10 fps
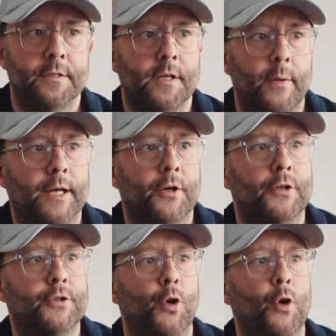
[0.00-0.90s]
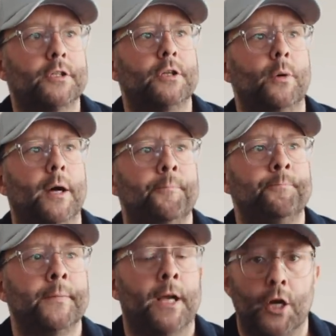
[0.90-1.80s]
So it could talk to a
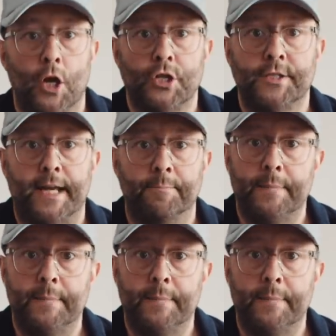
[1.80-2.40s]
Logitech